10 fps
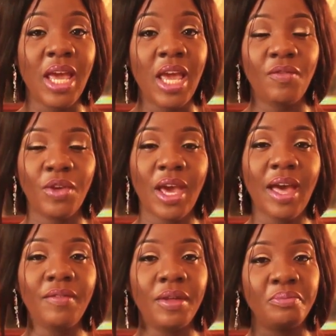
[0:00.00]
If you
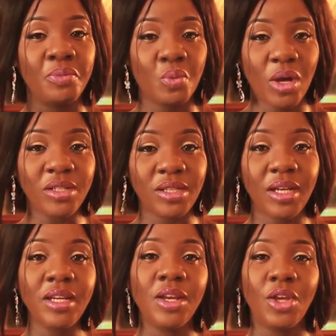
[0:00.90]
have, well
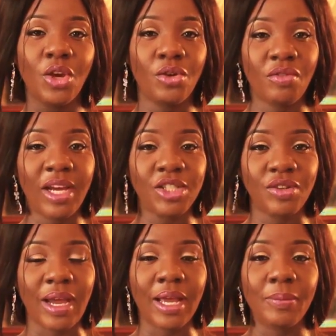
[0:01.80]
done, you're on the right
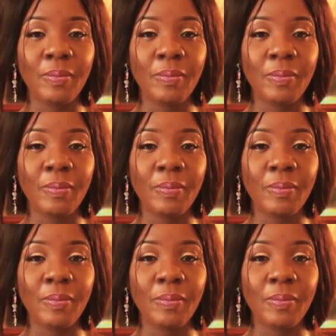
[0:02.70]
track.